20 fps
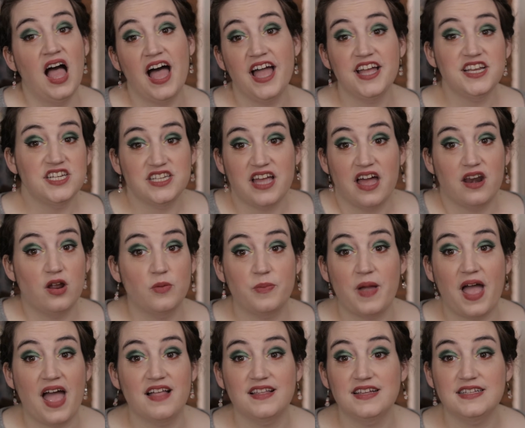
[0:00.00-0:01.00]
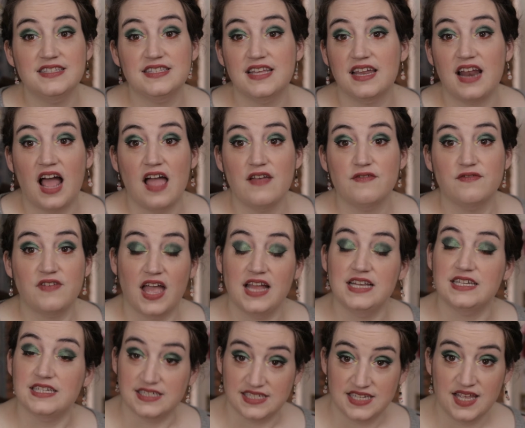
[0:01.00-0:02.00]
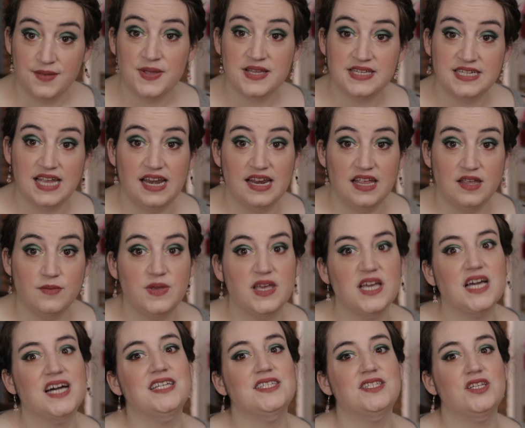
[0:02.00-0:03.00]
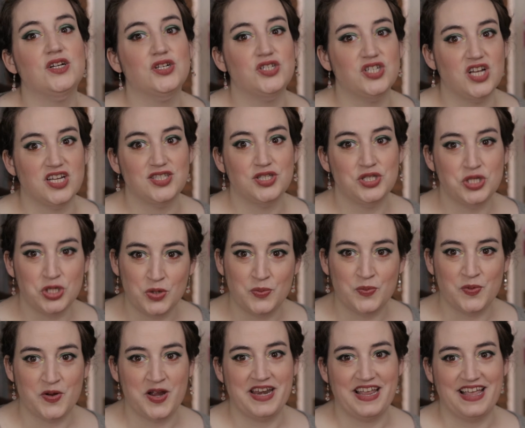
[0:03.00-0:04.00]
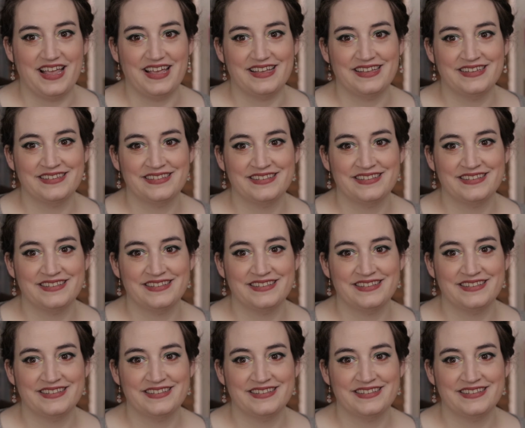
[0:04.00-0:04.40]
eyeshadow palettes that I find intimidating because they're just too pretty.